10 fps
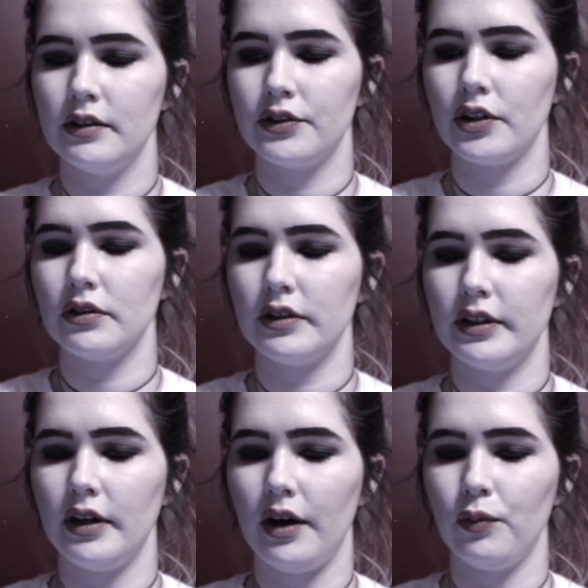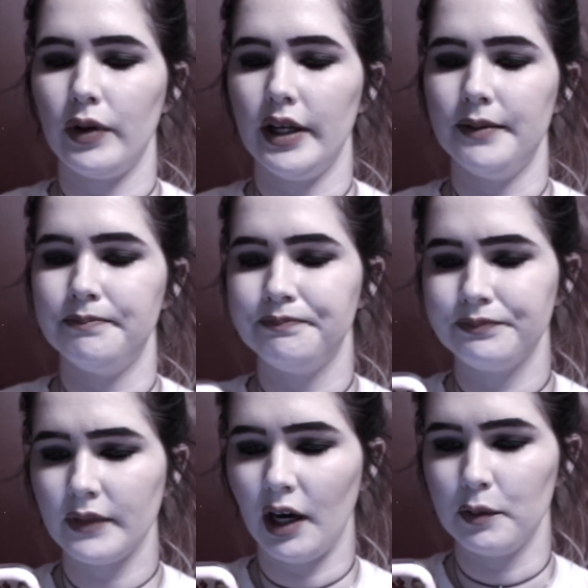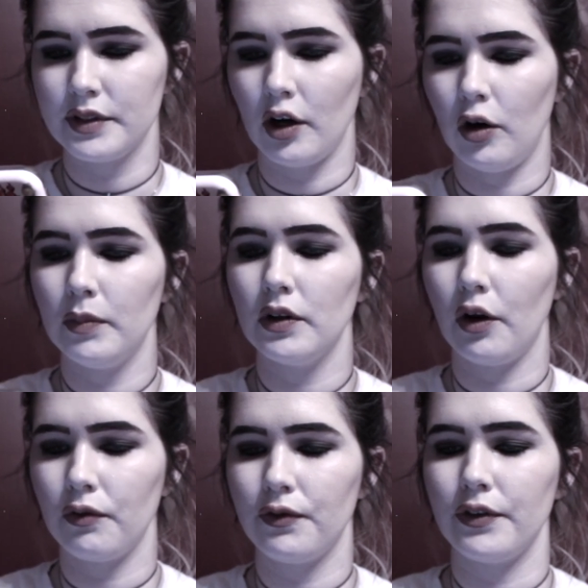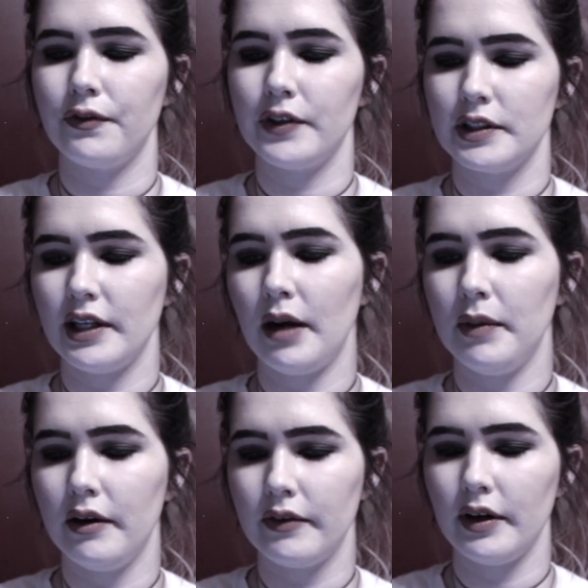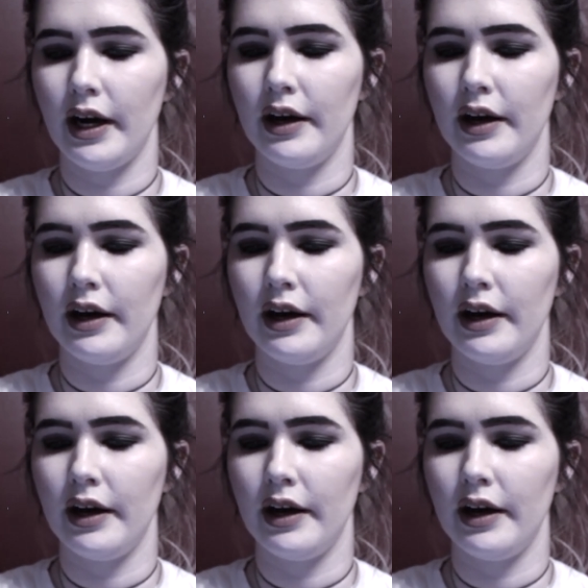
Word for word: Certainly not when I was home alone for the first time ever.